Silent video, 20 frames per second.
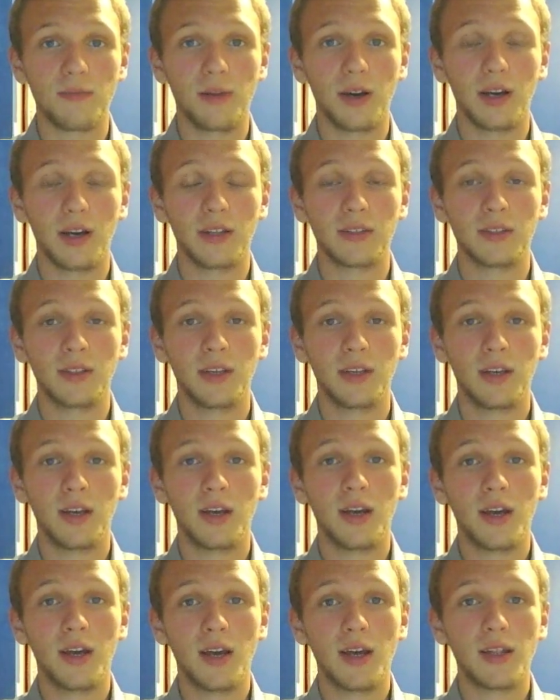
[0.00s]
But
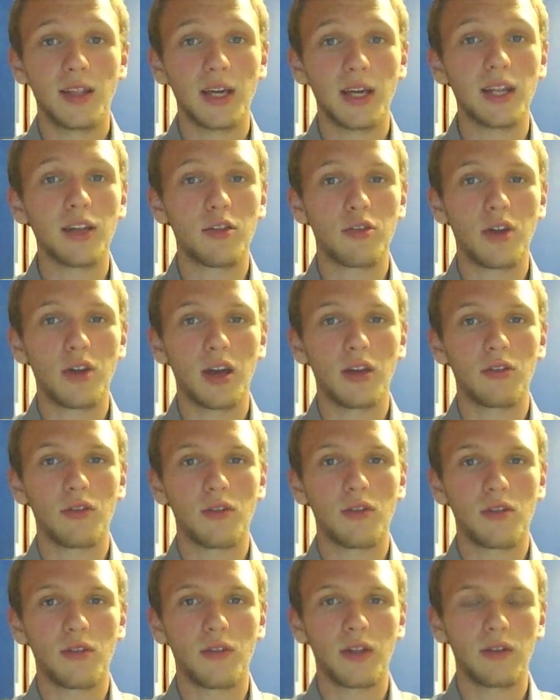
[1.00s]
they did change
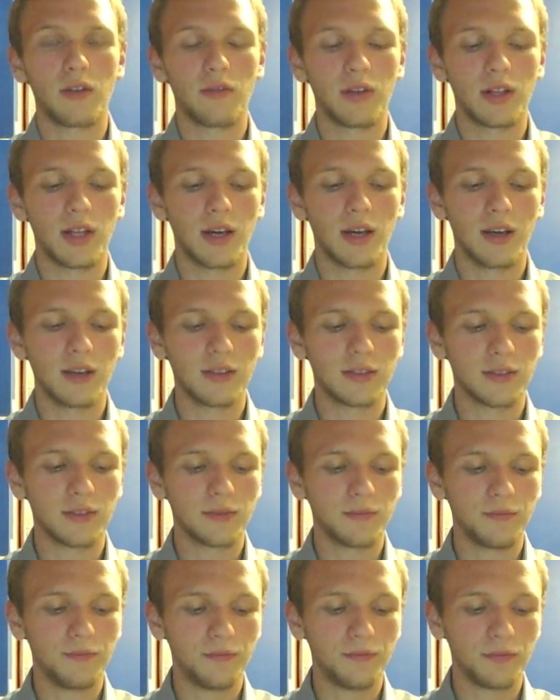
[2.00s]
it, so they realized
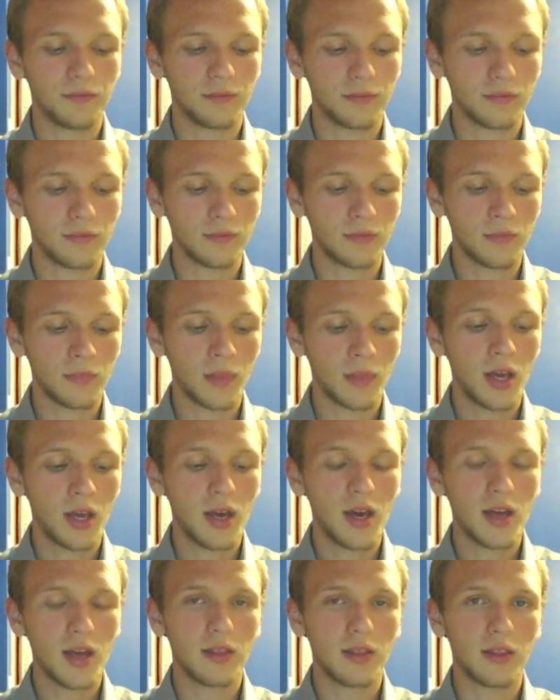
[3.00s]

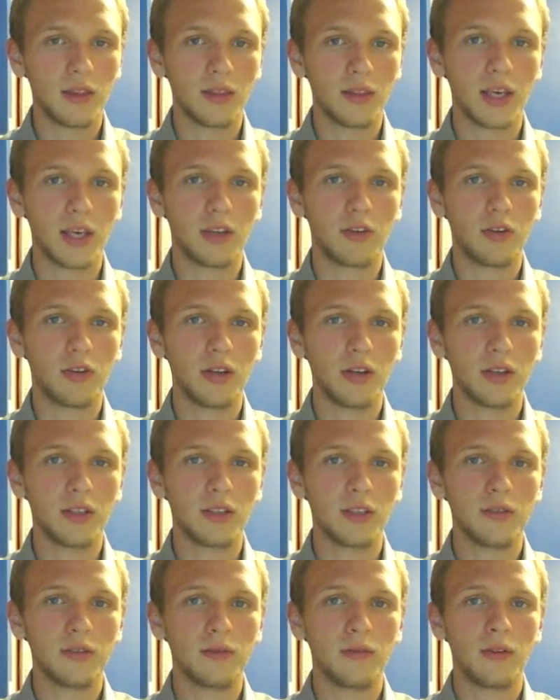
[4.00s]
they
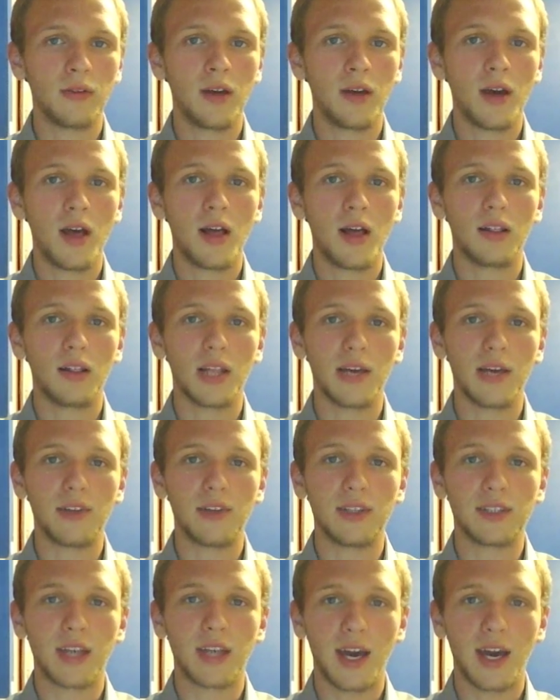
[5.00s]
couldn't
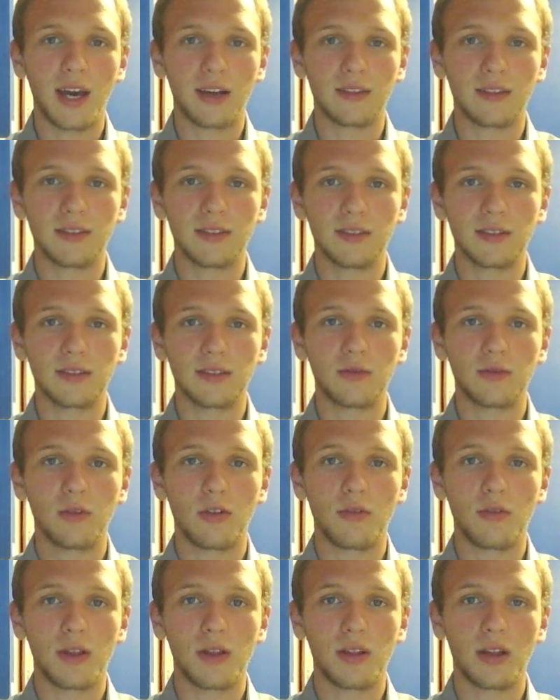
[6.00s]
levy taxes,
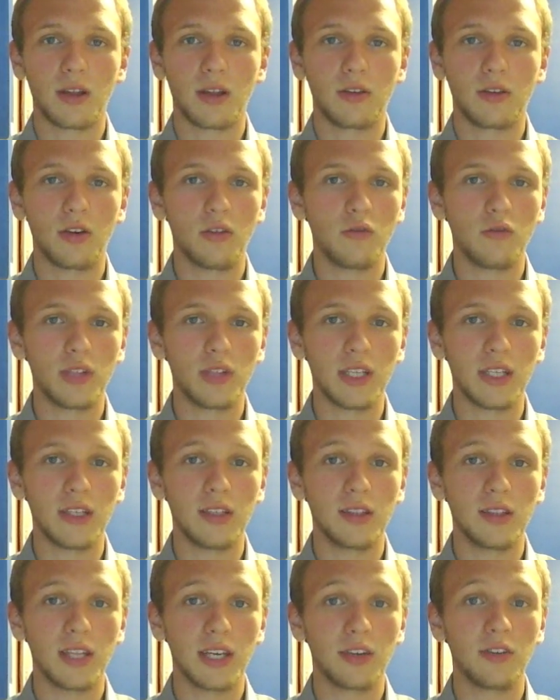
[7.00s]
which means they
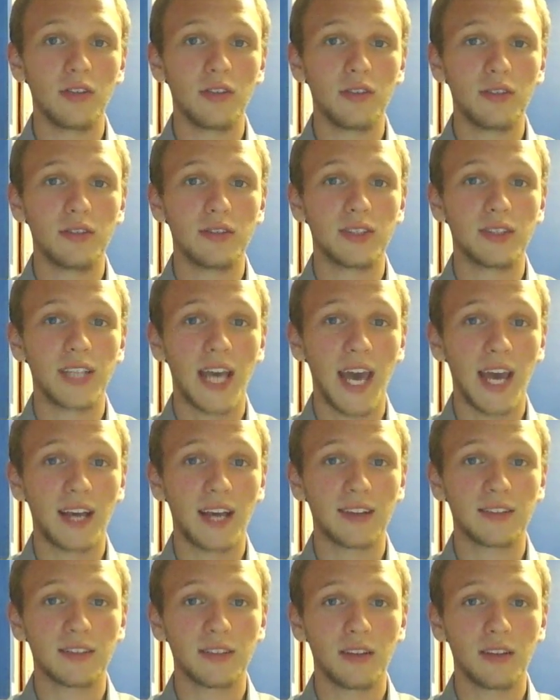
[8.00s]
couldn't
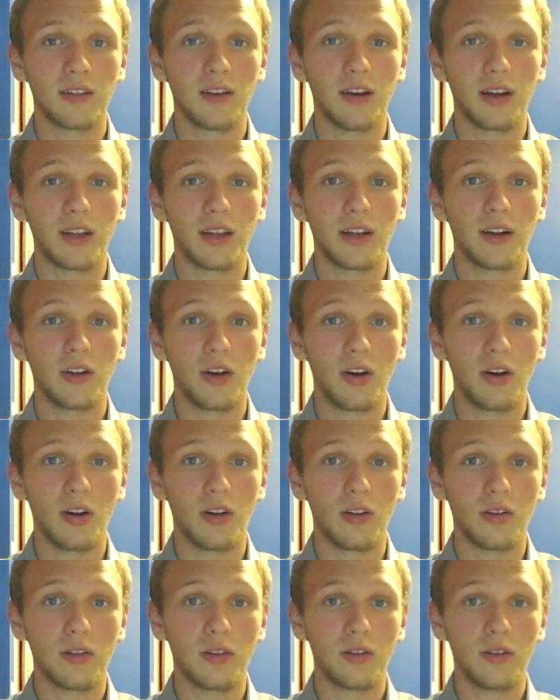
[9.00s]
tax a lot at
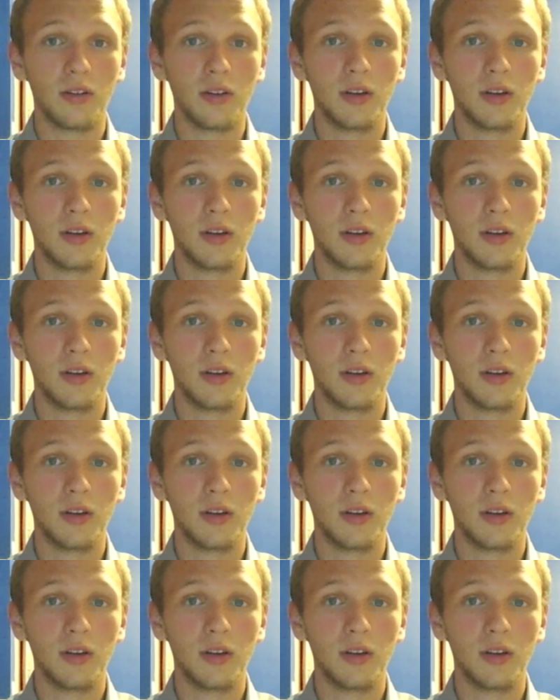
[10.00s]
all,